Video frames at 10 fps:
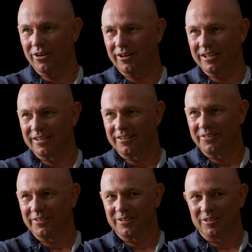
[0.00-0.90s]
night.
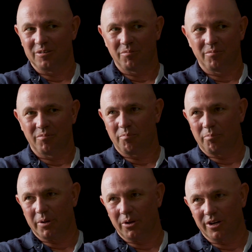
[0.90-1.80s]

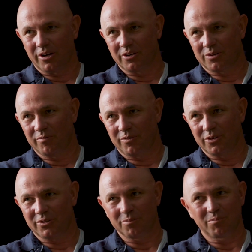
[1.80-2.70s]
But I got some
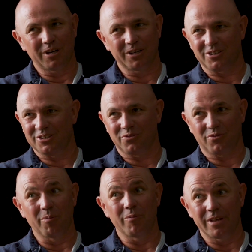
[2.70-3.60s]
first impressions
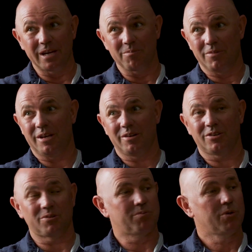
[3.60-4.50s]
from them that
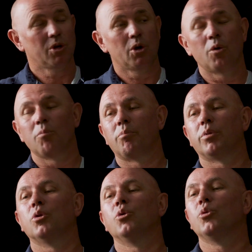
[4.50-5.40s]
just
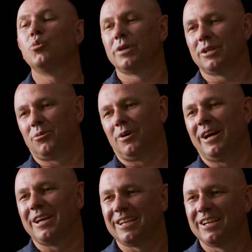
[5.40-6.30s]
blew me away.